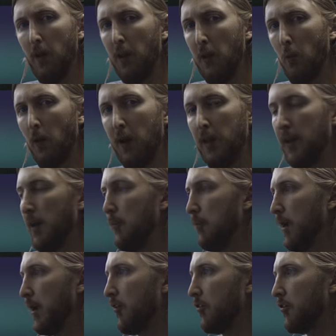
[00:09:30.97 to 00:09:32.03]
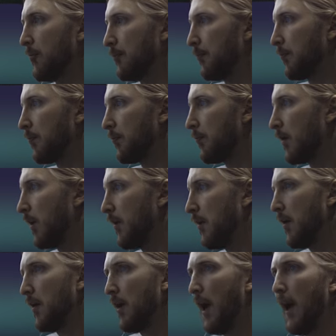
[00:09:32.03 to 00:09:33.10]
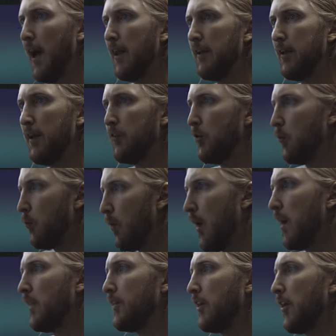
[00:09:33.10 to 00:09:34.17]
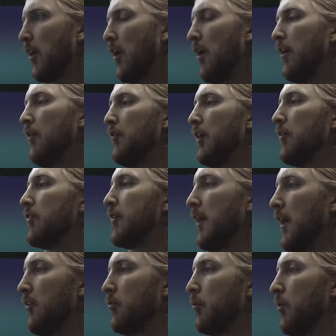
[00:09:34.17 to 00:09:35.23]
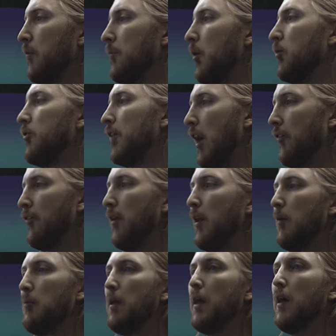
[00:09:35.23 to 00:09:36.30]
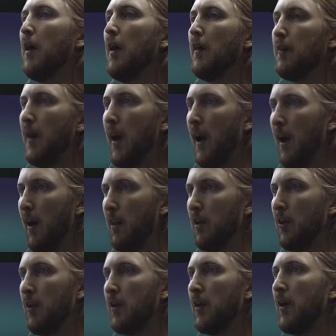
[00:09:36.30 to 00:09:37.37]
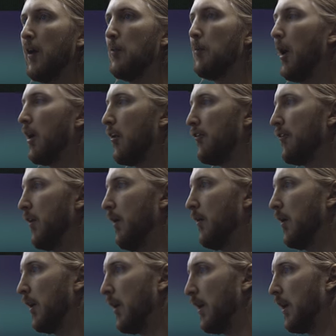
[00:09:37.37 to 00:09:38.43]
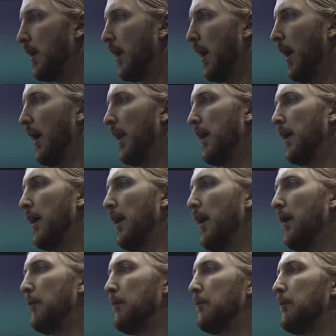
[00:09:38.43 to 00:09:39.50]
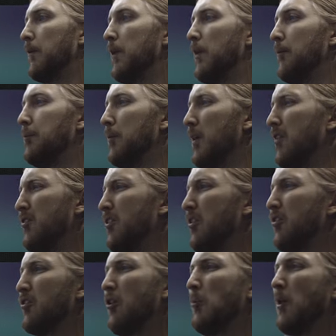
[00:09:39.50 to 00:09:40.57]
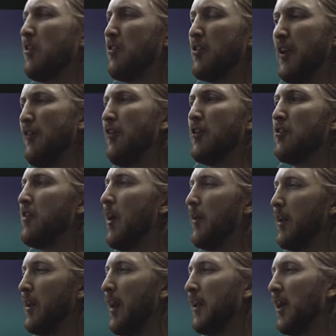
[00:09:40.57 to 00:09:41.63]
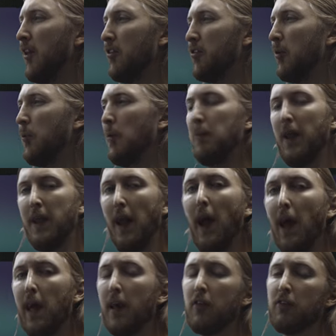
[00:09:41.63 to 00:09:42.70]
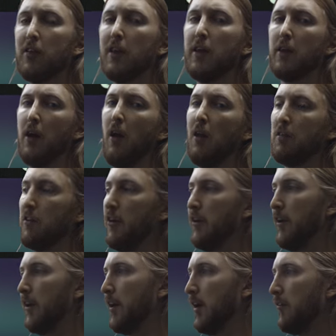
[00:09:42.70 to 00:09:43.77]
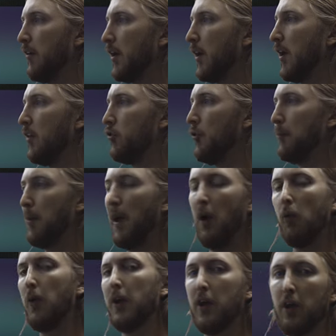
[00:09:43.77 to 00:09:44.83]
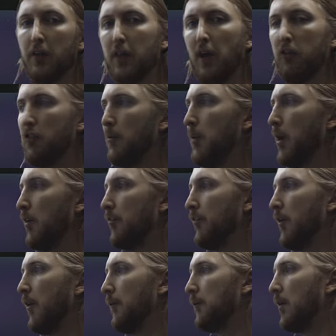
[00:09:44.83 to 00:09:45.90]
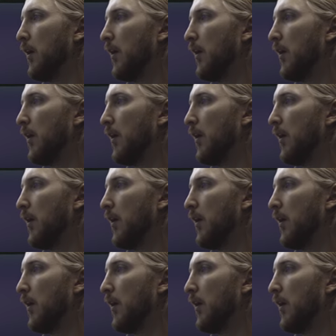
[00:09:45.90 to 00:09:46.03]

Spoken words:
really well in a mix. And the wild card of this test would most definitely be the Erlen microphone. And it's just so much different sounding than the others, so it would be an excellent alternative to pair with a condenser microphone.